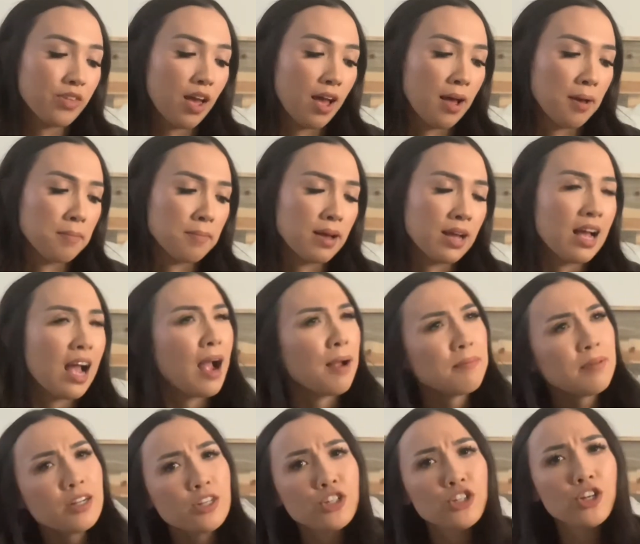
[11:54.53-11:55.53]
I'm
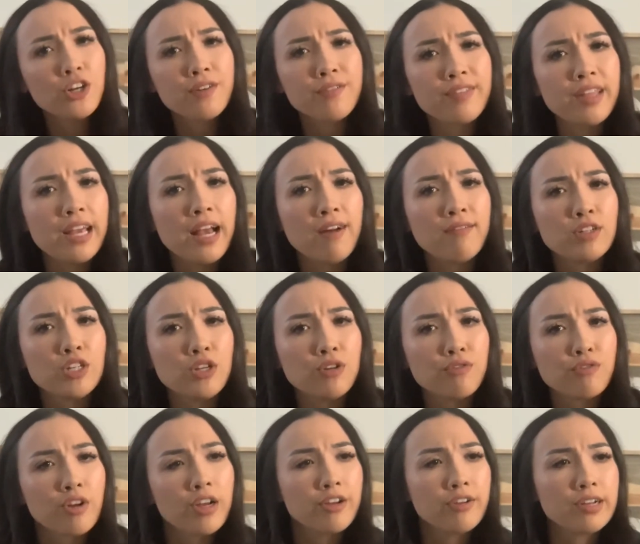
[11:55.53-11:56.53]
not sure if they have no
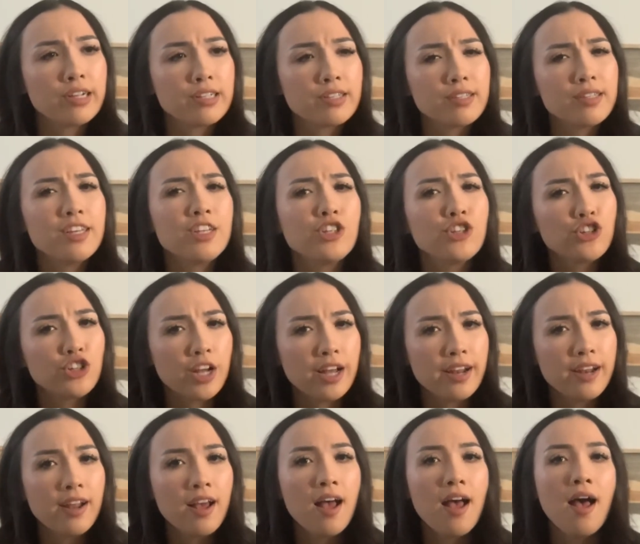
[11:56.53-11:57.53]
fragrance. They
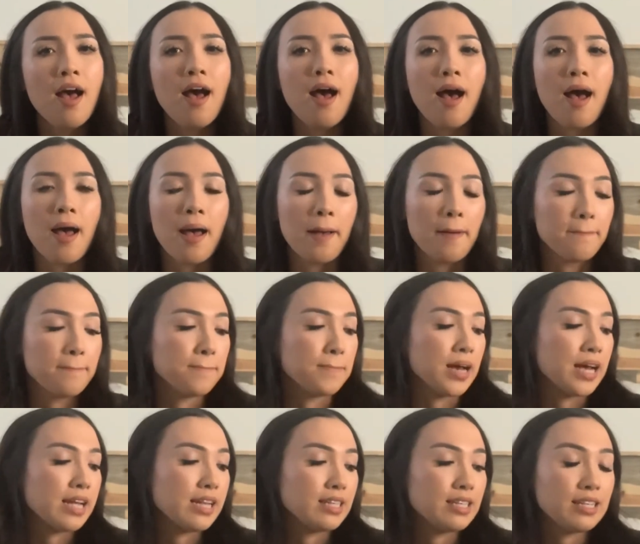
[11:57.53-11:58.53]
should,
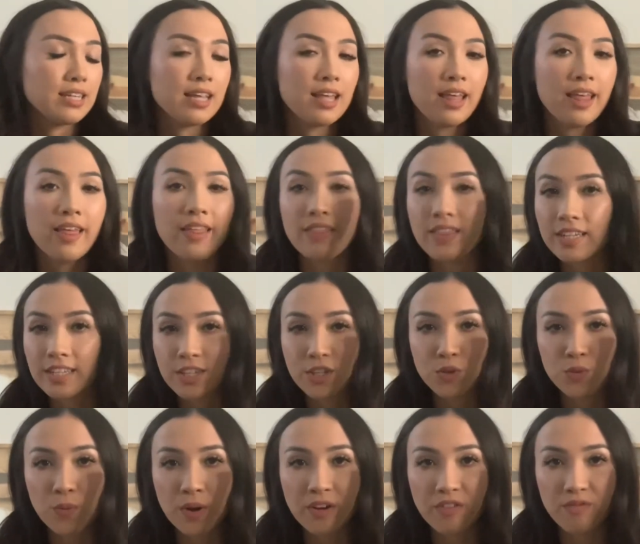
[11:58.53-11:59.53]
but this
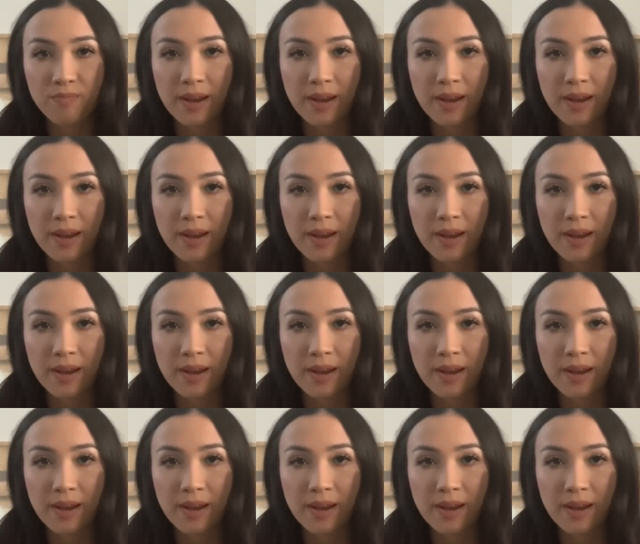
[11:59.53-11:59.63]
is one of my